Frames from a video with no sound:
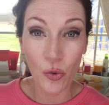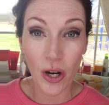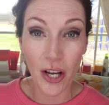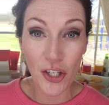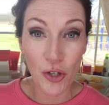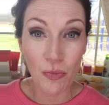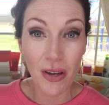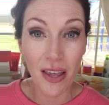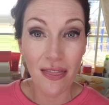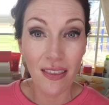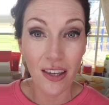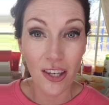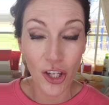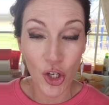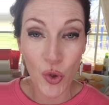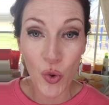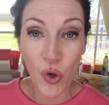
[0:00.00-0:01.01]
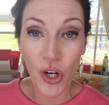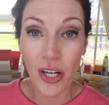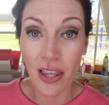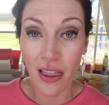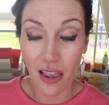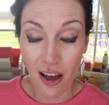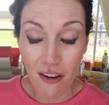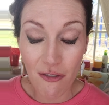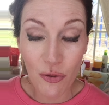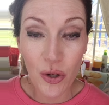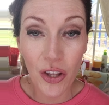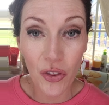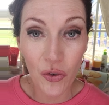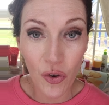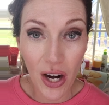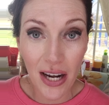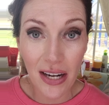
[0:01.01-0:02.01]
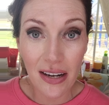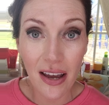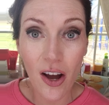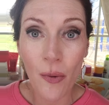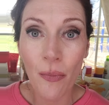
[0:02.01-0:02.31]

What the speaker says: regimen that you are in love with right now,